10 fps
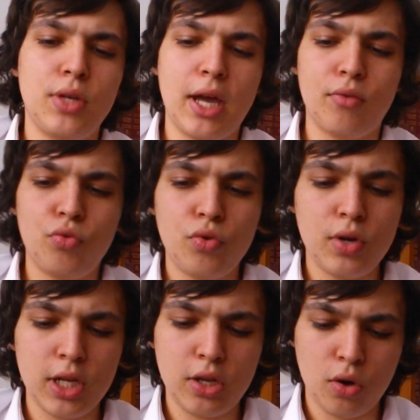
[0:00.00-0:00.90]
yeah,
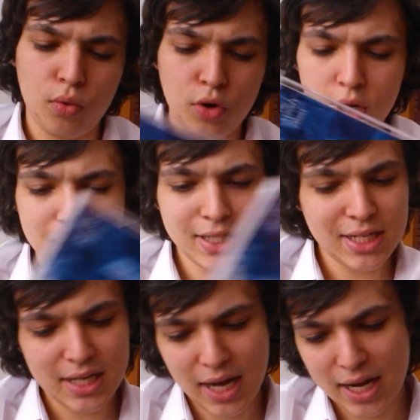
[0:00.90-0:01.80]
really cool.
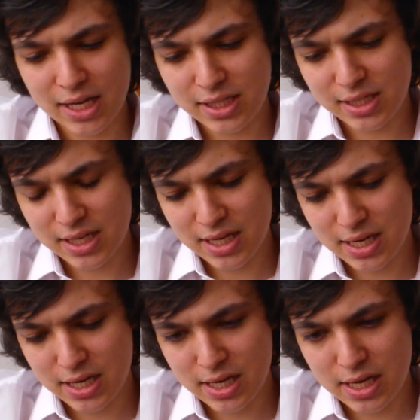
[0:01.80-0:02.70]

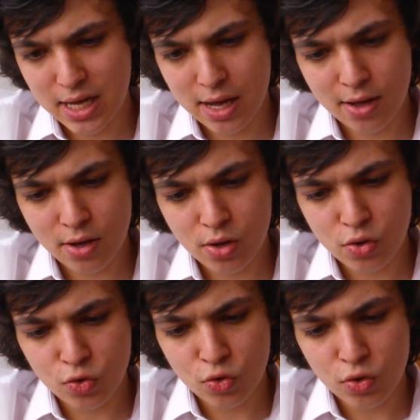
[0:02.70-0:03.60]

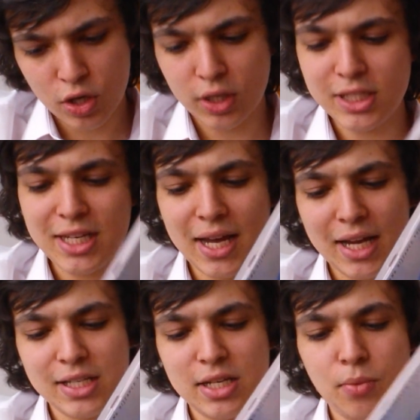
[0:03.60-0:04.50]

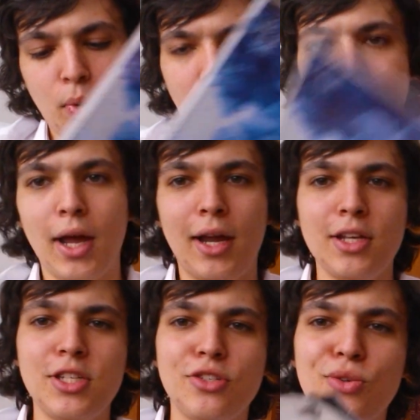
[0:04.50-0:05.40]
1981, and
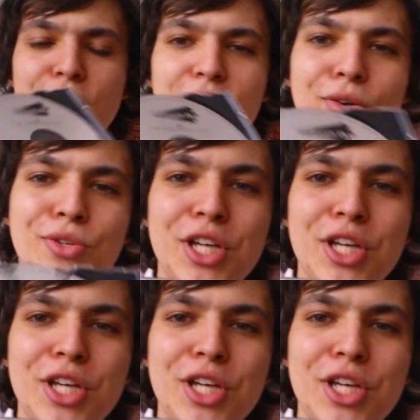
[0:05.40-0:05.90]
this is really cool,